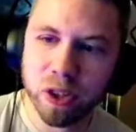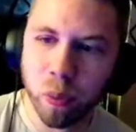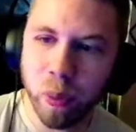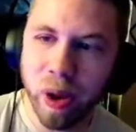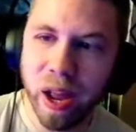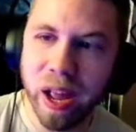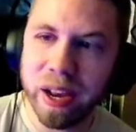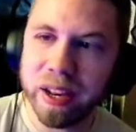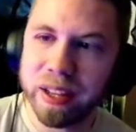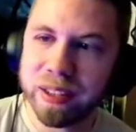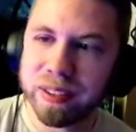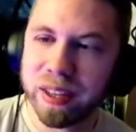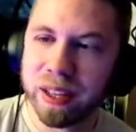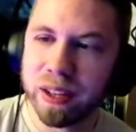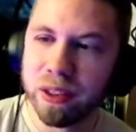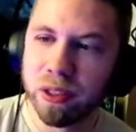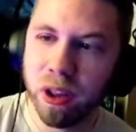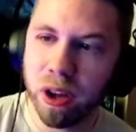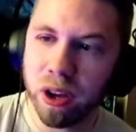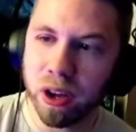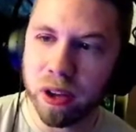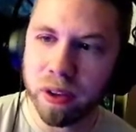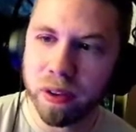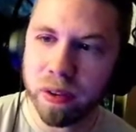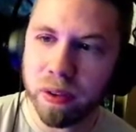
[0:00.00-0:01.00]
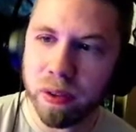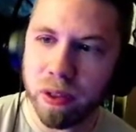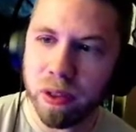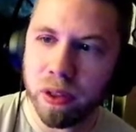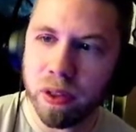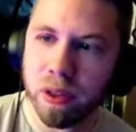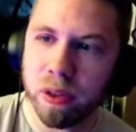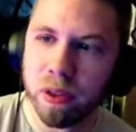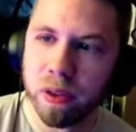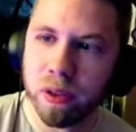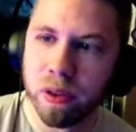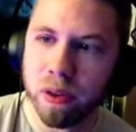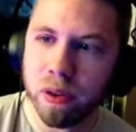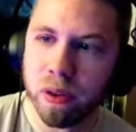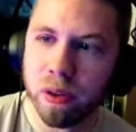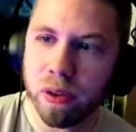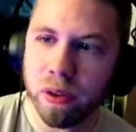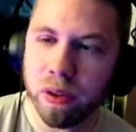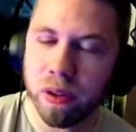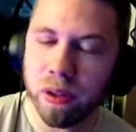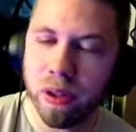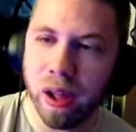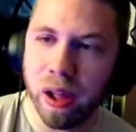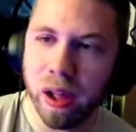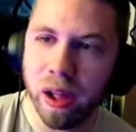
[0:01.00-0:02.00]
went and he said, "Look,
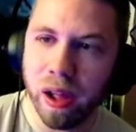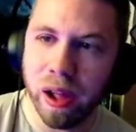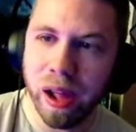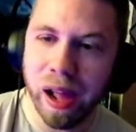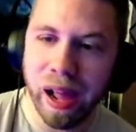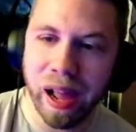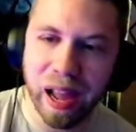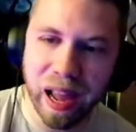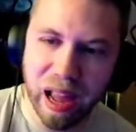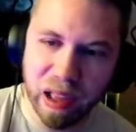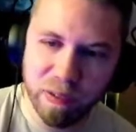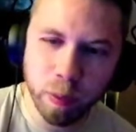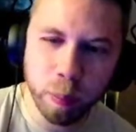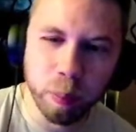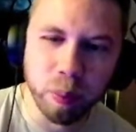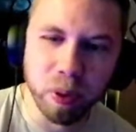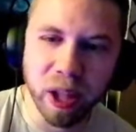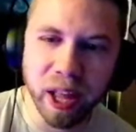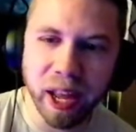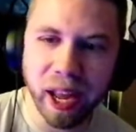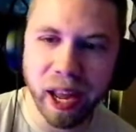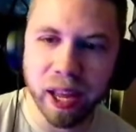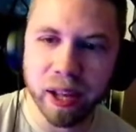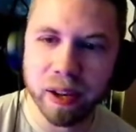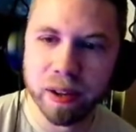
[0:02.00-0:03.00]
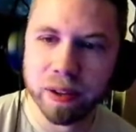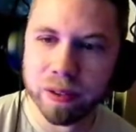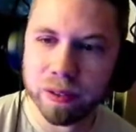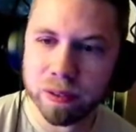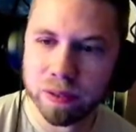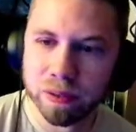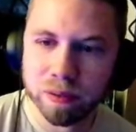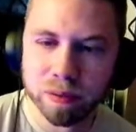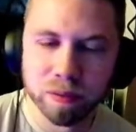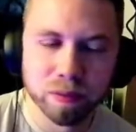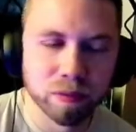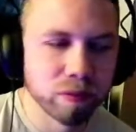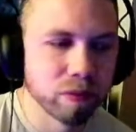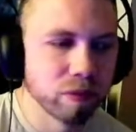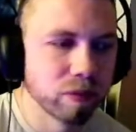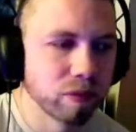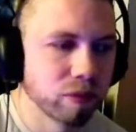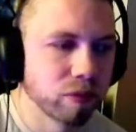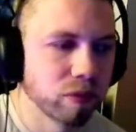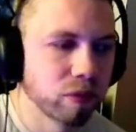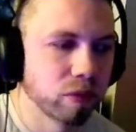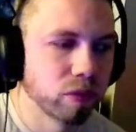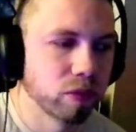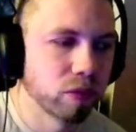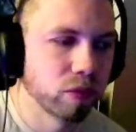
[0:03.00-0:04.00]
I have a plan
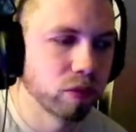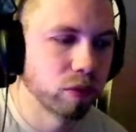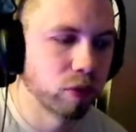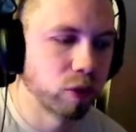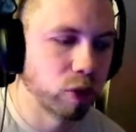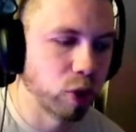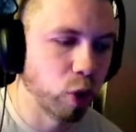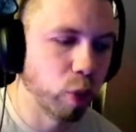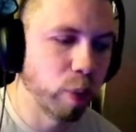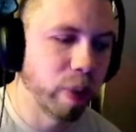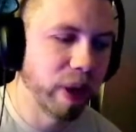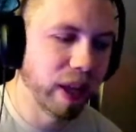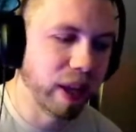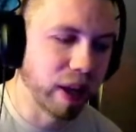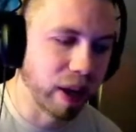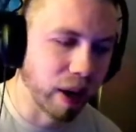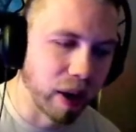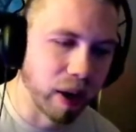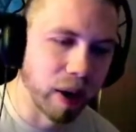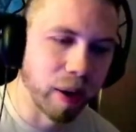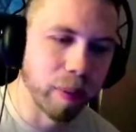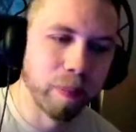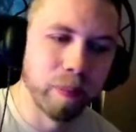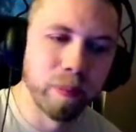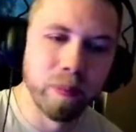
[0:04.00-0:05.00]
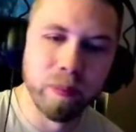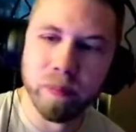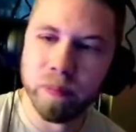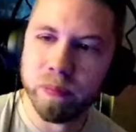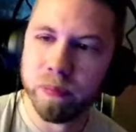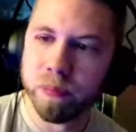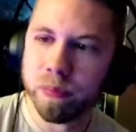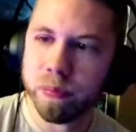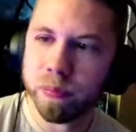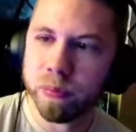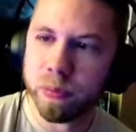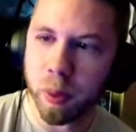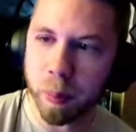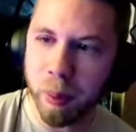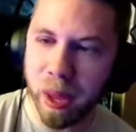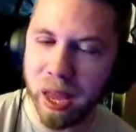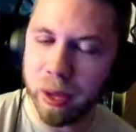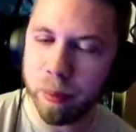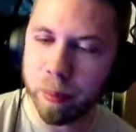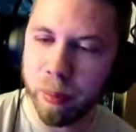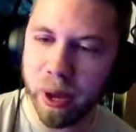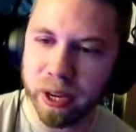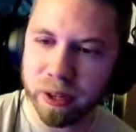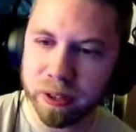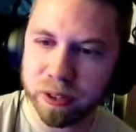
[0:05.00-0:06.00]
to become to make
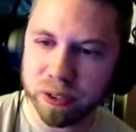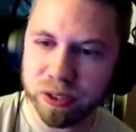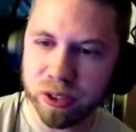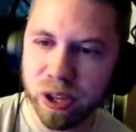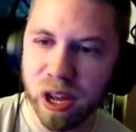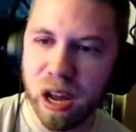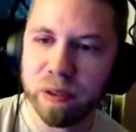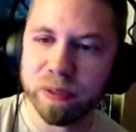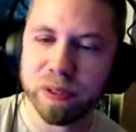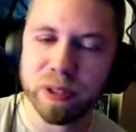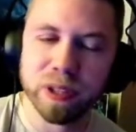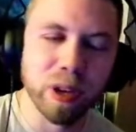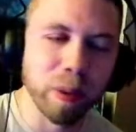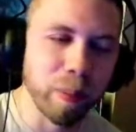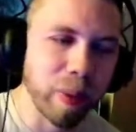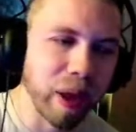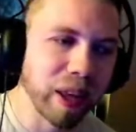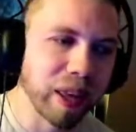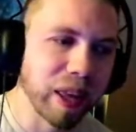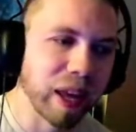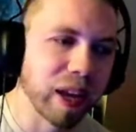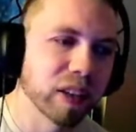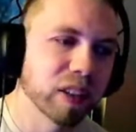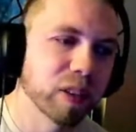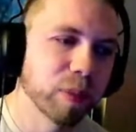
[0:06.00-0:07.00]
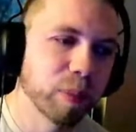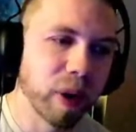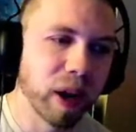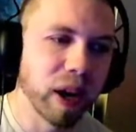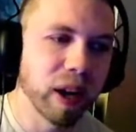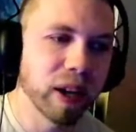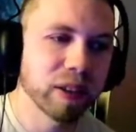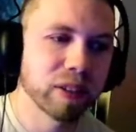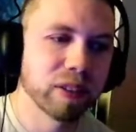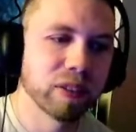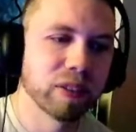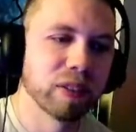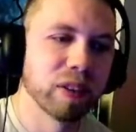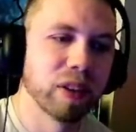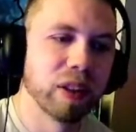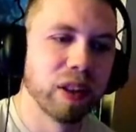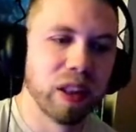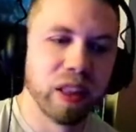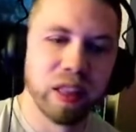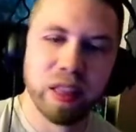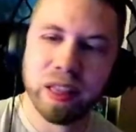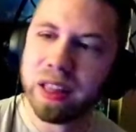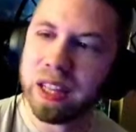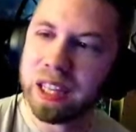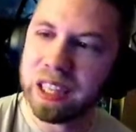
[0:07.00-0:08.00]
Microsoft and to make Xbox
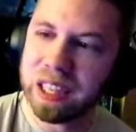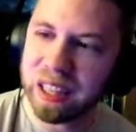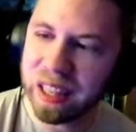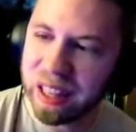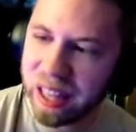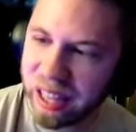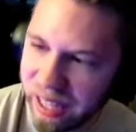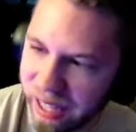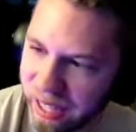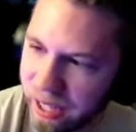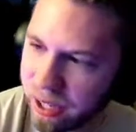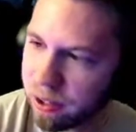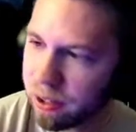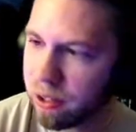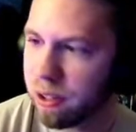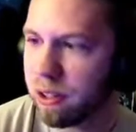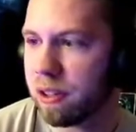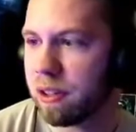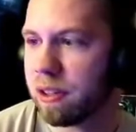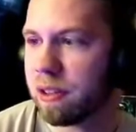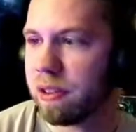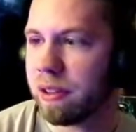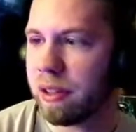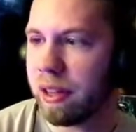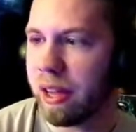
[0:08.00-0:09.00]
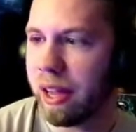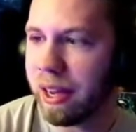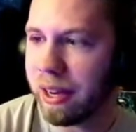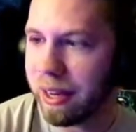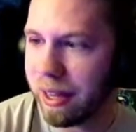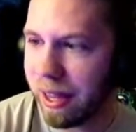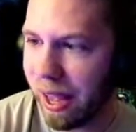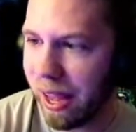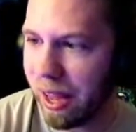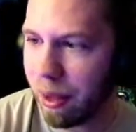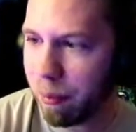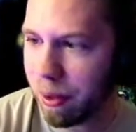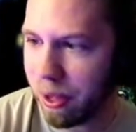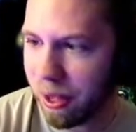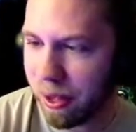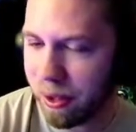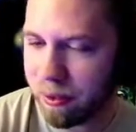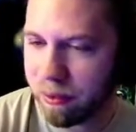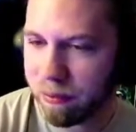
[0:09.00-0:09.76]
the leader in gaming.